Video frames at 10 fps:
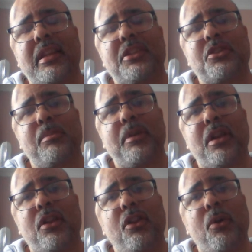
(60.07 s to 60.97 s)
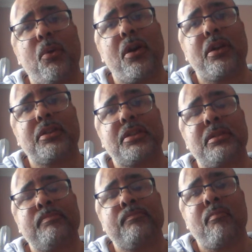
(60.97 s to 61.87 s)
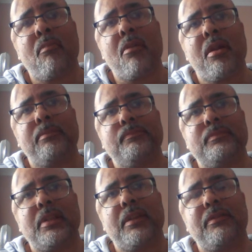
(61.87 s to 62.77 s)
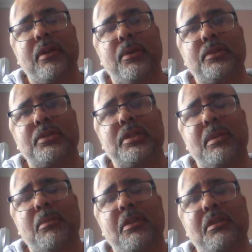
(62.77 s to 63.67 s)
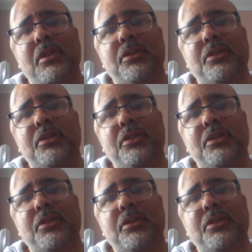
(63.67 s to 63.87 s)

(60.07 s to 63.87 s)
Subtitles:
things would be a lot worse if I was somewhere